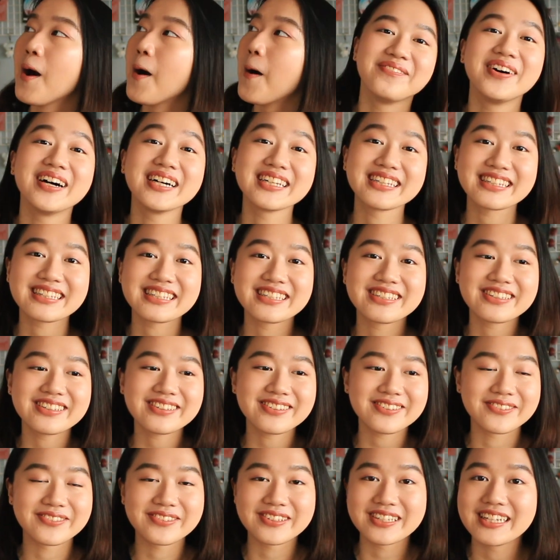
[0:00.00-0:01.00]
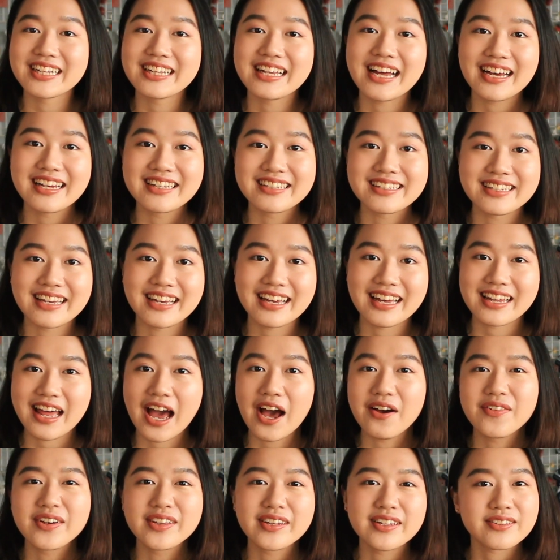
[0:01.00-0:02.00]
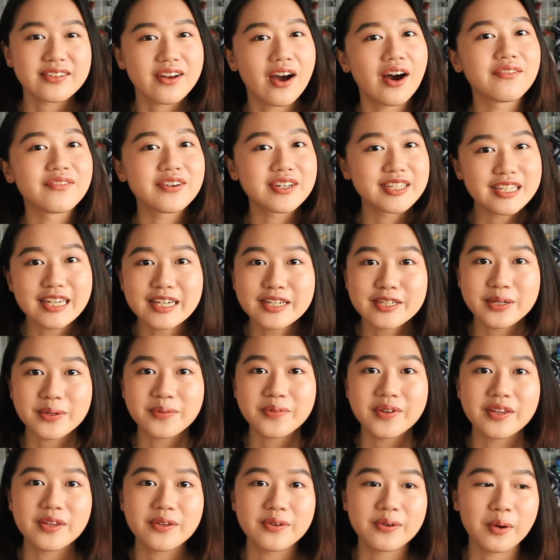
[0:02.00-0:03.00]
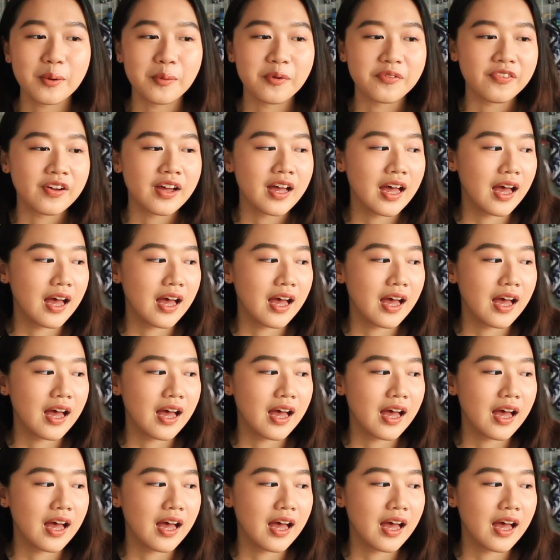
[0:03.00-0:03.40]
but just realizing and having this conversation with you of